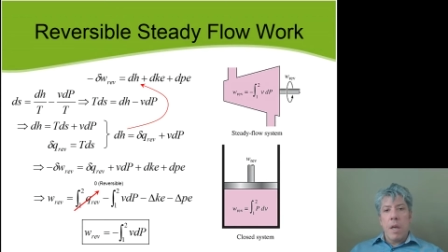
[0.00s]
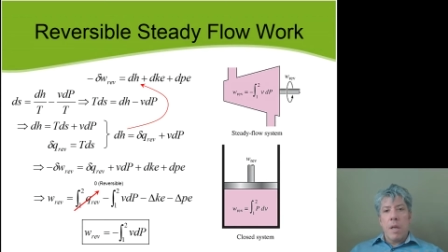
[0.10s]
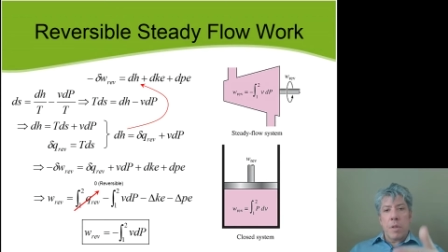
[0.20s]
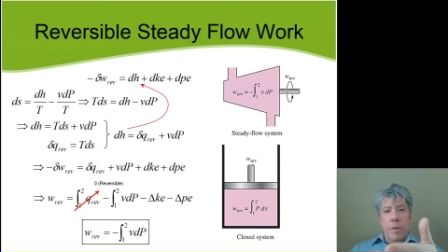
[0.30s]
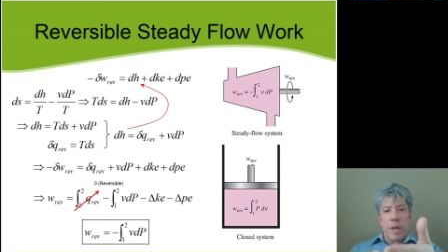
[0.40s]

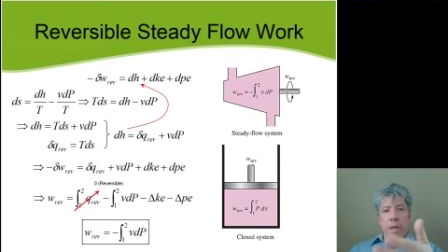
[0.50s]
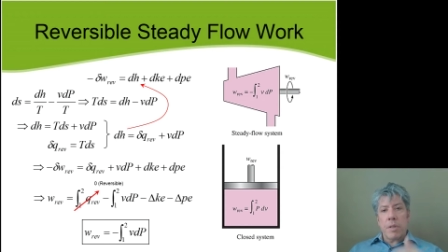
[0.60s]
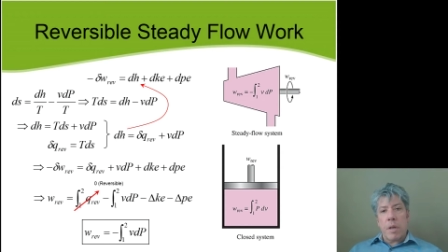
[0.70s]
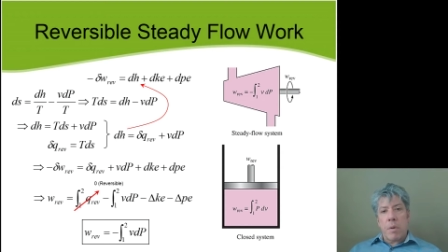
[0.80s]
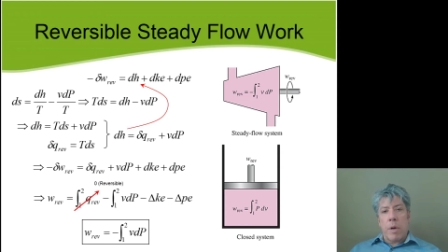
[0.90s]
So
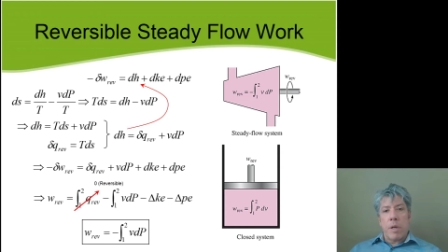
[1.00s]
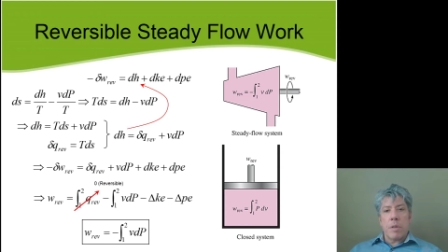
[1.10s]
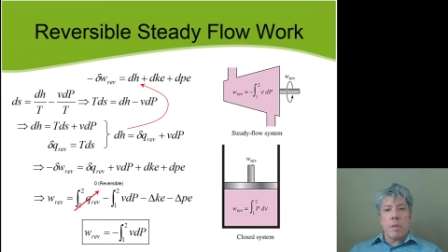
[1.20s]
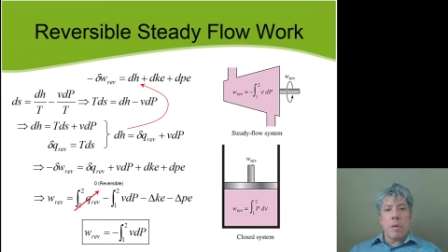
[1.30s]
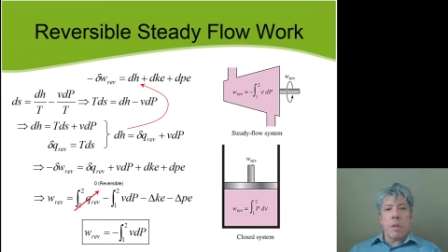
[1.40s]
there's the
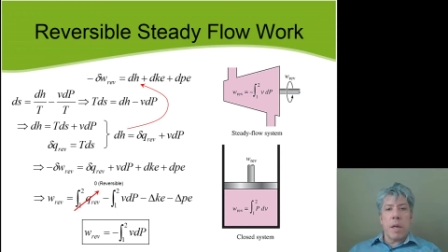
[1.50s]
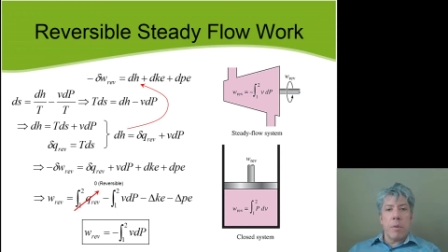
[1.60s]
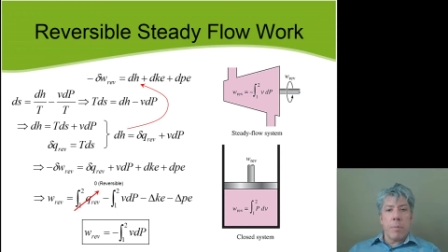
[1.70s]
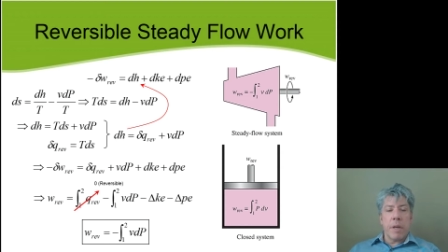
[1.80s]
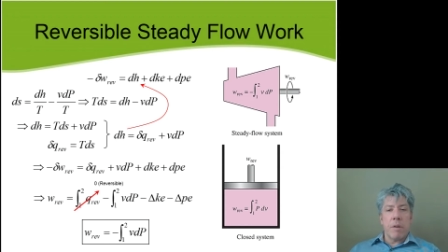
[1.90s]
equation that
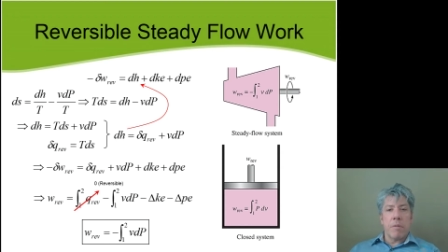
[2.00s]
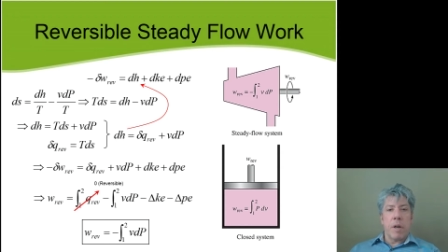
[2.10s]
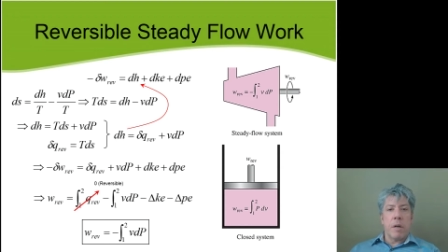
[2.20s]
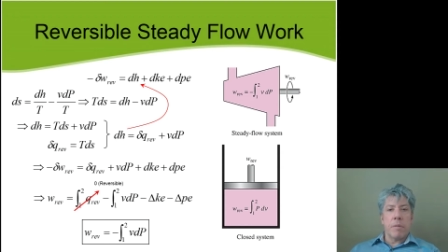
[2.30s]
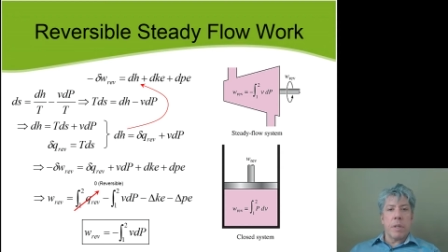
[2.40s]
would be
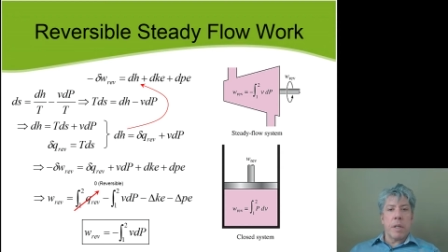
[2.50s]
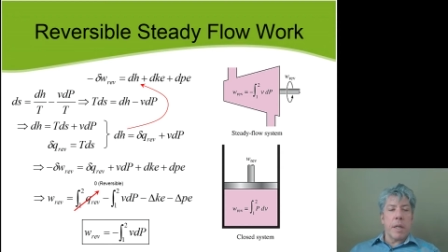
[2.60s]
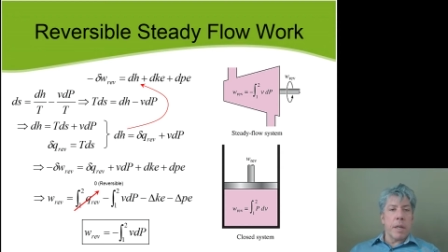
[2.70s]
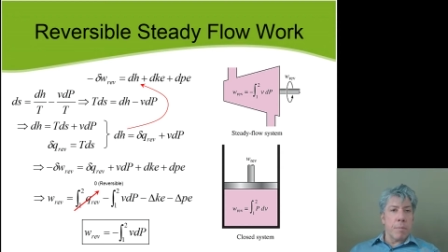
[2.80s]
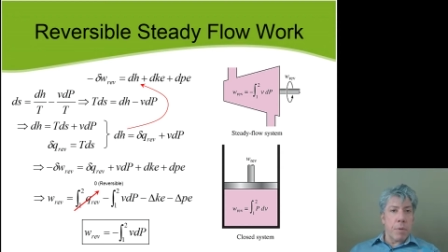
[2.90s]
involved in
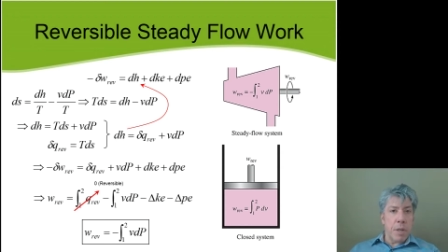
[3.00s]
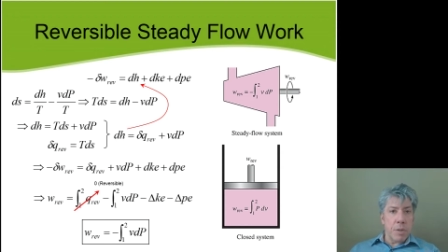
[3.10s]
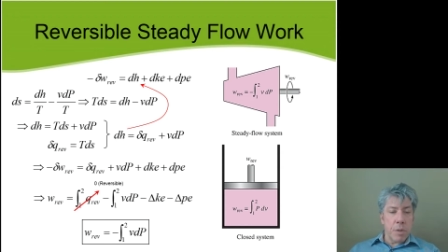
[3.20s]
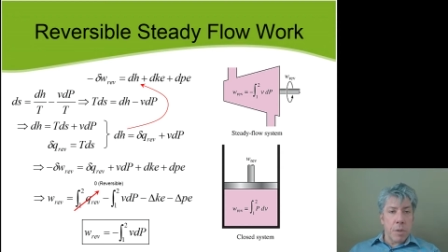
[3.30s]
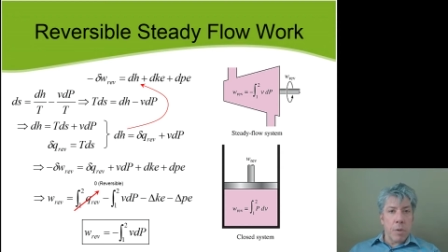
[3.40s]
a
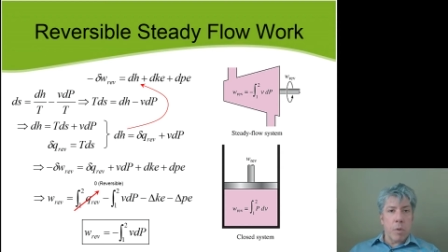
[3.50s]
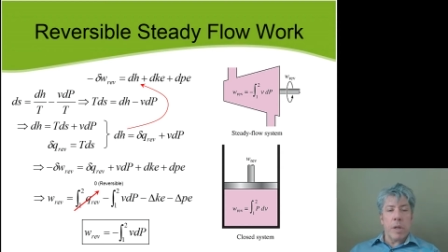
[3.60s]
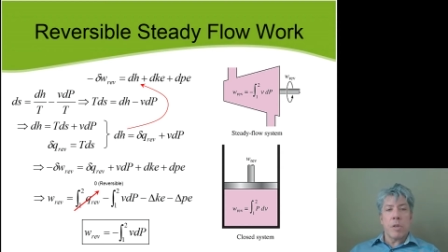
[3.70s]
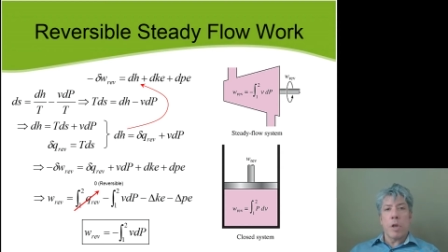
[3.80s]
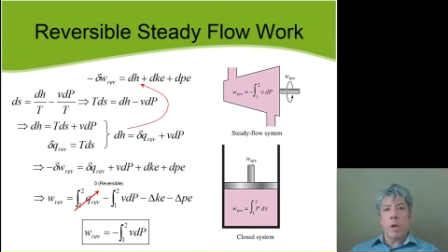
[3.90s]
compressor
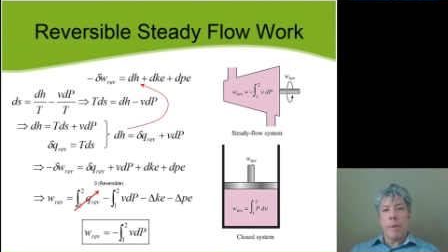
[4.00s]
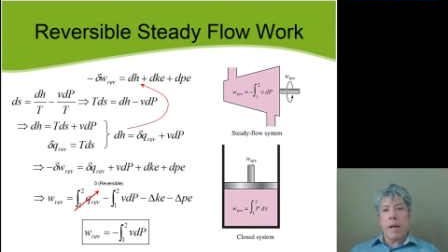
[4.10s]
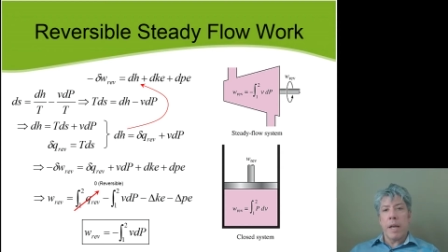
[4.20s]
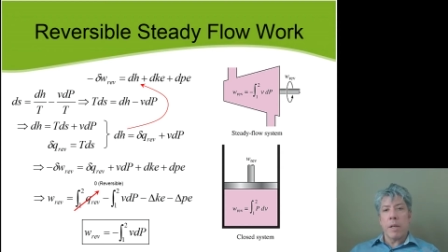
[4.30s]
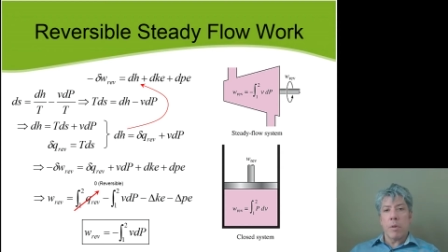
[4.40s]
or a
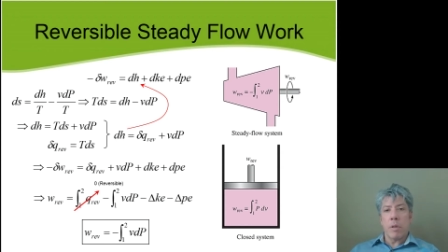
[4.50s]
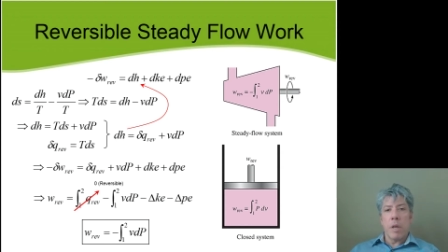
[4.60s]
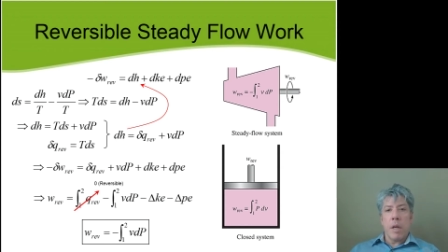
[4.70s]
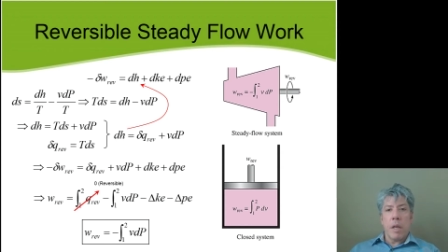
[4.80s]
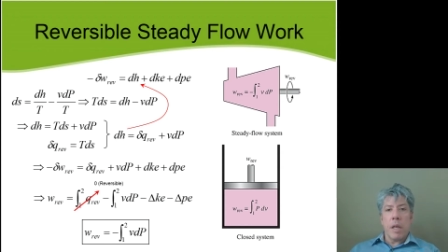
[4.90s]
turbine or
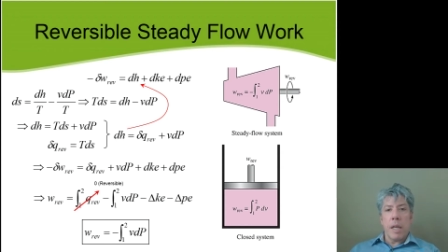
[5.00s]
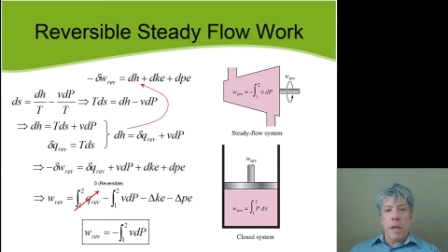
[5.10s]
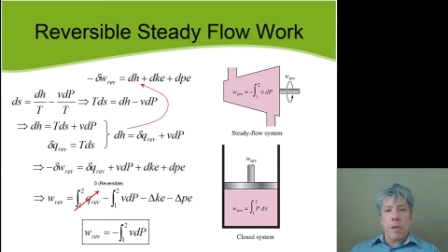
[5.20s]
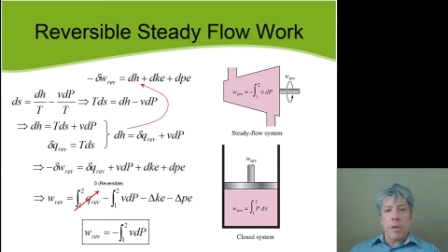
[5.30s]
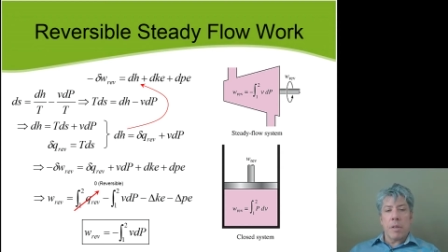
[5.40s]
any
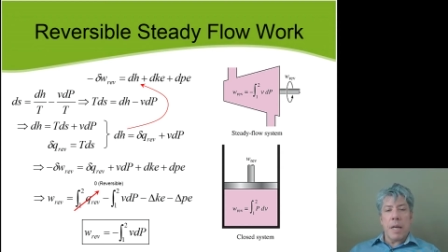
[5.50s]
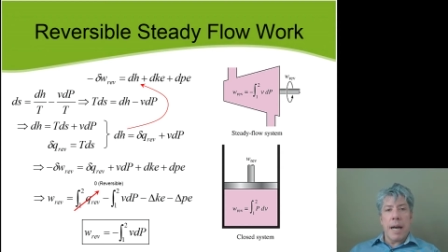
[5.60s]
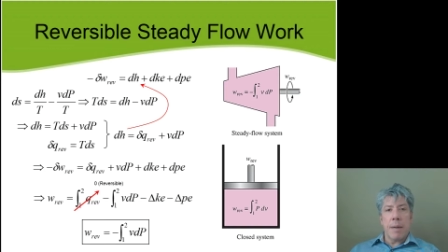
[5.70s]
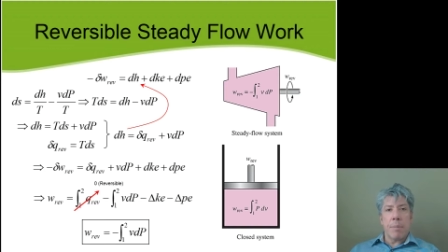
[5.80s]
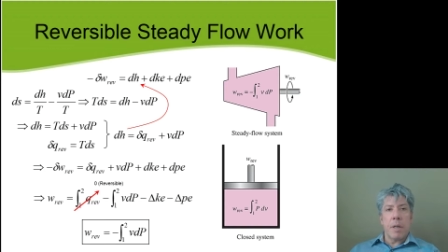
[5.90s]
other
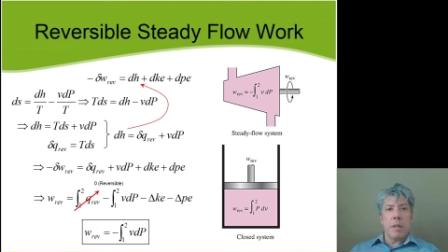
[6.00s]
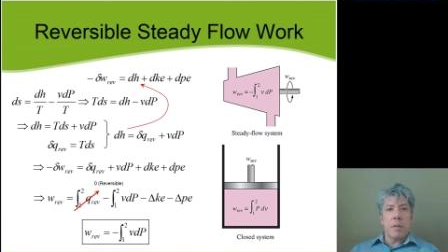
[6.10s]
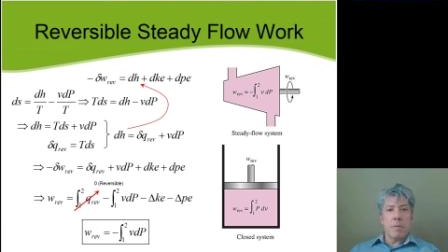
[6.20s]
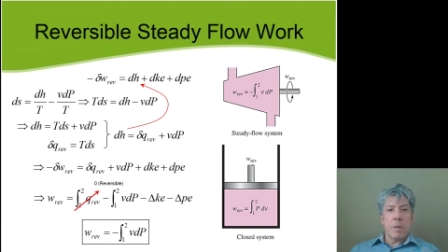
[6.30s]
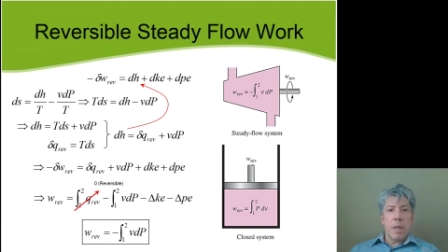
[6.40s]
type
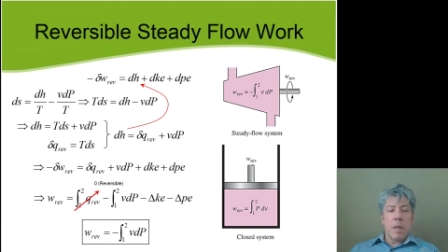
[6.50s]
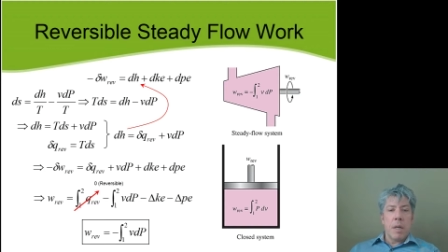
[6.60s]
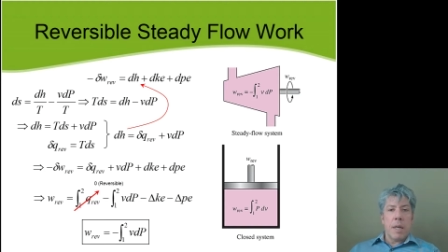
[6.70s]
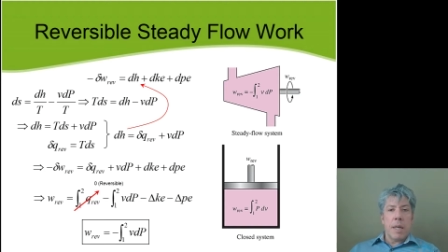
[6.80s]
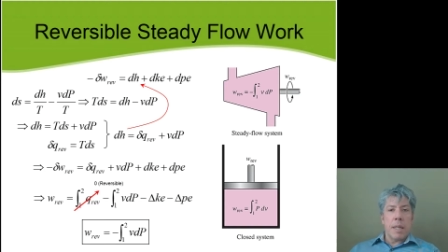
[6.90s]
of
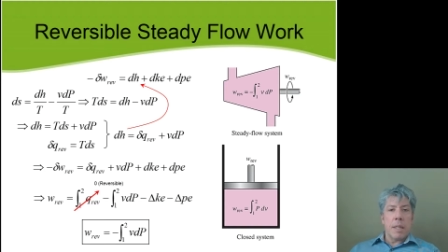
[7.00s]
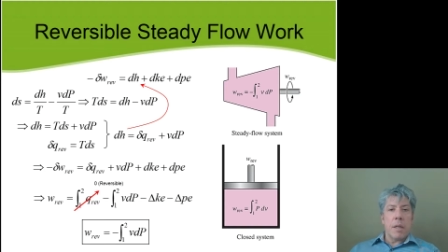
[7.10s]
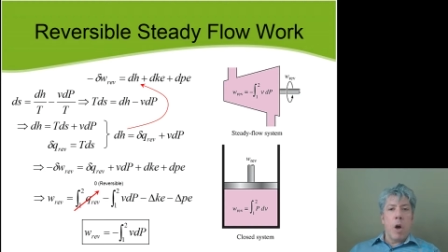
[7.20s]
uh,